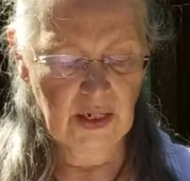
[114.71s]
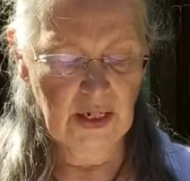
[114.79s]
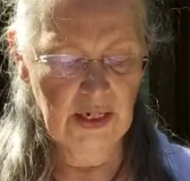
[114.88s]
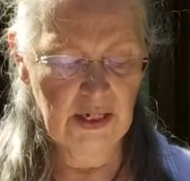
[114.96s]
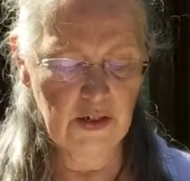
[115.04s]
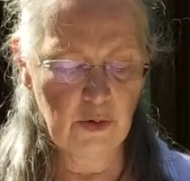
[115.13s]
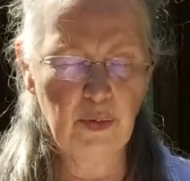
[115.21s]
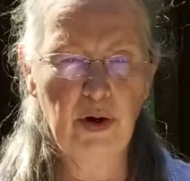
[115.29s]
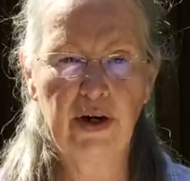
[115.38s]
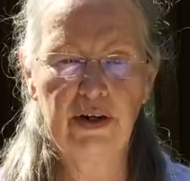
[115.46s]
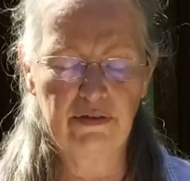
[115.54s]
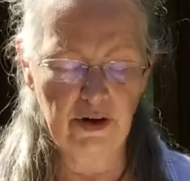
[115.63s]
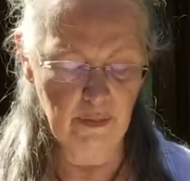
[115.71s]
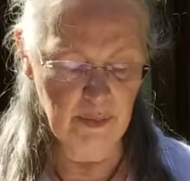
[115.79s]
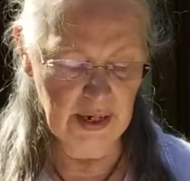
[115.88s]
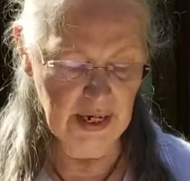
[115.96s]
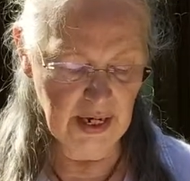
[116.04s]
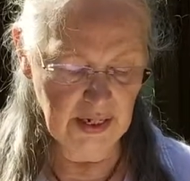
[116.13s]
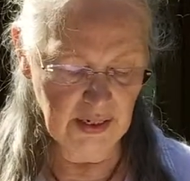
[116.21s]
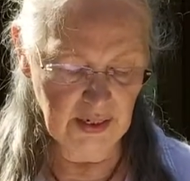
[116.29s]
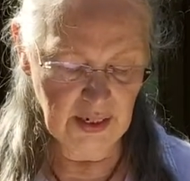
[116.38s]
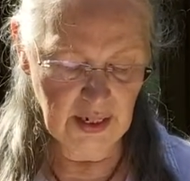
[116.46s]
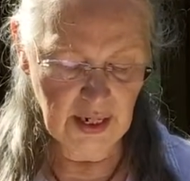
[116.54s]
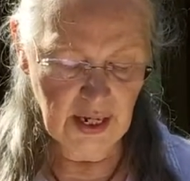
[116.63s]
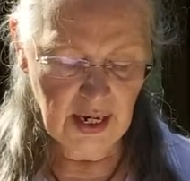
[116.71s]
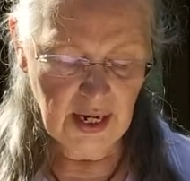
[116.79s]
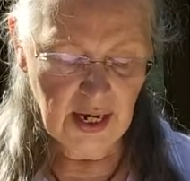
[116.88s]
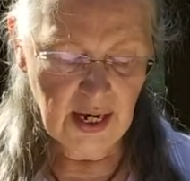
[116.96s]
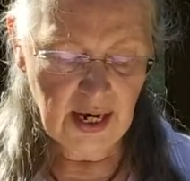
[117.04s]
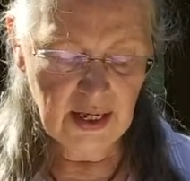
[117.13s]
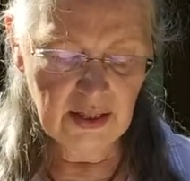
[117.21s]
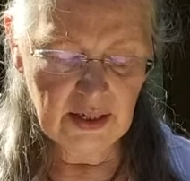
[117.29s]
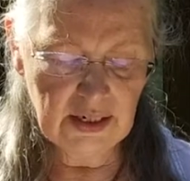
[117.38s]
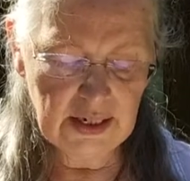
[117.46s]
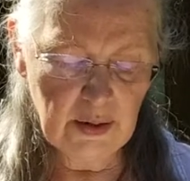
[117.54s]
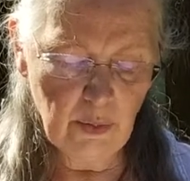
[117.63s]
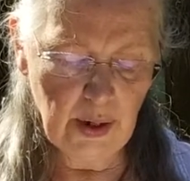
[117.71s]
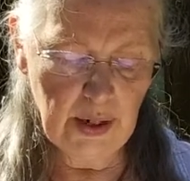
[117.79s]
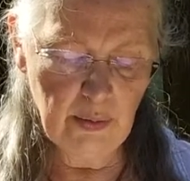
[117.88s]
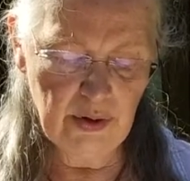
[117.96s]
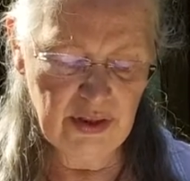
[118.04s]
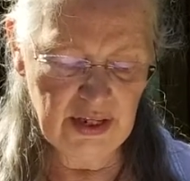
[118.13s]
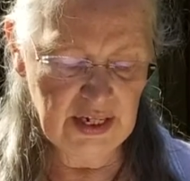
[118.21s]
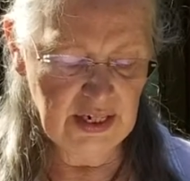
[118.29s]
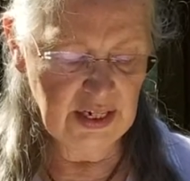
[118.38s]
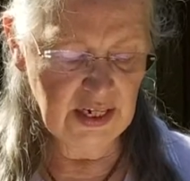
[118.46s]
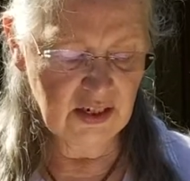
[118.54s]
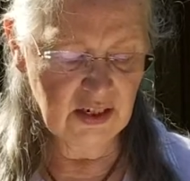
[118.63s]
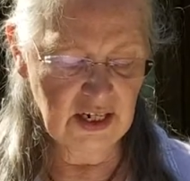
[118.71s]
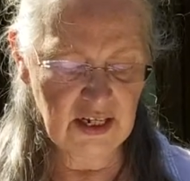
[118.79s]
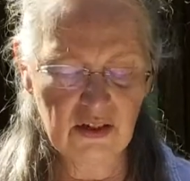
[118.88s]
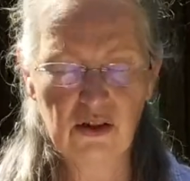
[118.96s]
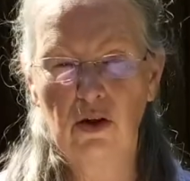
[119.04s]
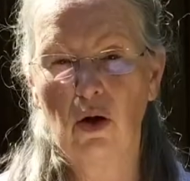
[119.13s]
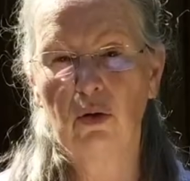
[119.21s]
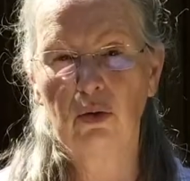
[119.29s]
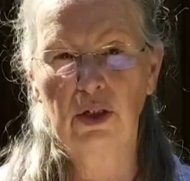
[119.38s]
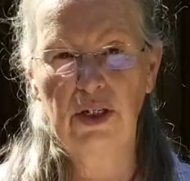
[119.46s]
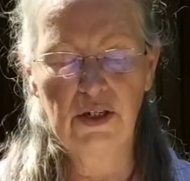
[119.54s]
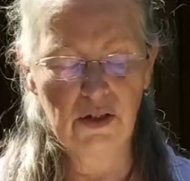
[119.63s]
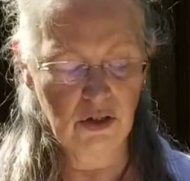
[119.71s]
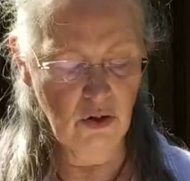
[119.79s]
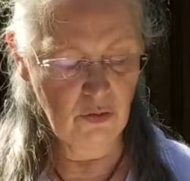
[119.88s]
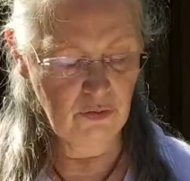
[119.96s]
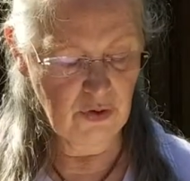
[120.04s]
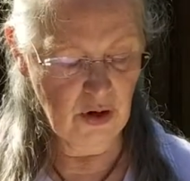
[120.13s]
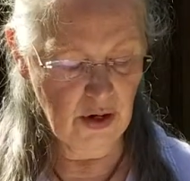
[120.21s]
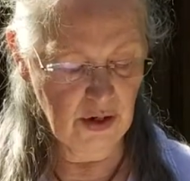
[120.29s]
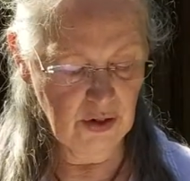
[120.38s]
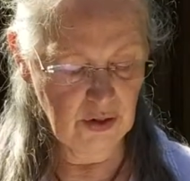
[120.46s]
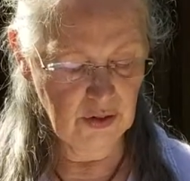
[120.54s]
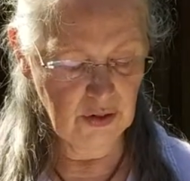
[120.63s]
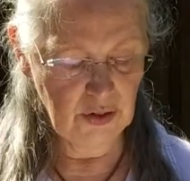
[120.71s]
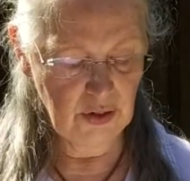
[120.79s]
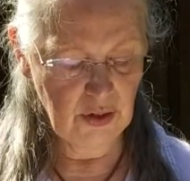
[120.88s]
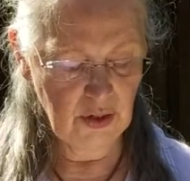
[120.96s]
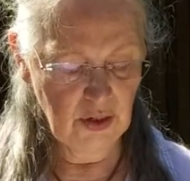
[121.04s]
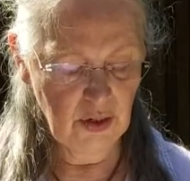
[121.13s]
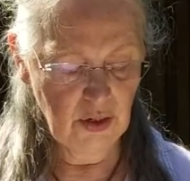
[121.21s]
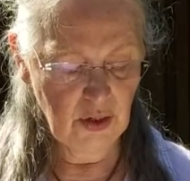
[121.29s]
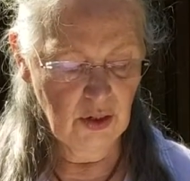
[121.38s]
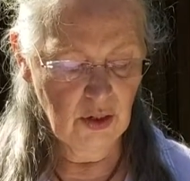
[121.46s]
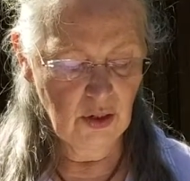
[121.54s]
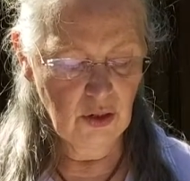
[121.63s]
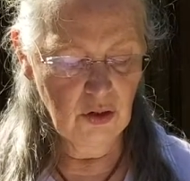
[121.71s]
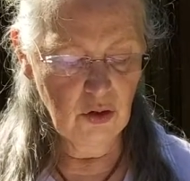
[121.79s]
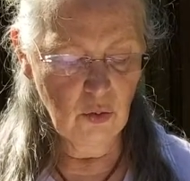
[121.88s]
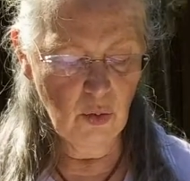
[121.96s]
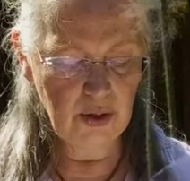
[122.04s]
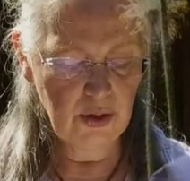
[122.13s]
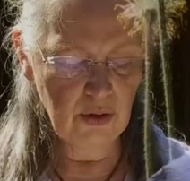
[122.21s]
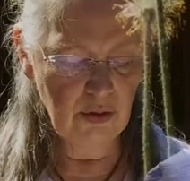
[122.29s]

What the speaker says: It is a part of our being, and the leeway within it extends only so far. You wonder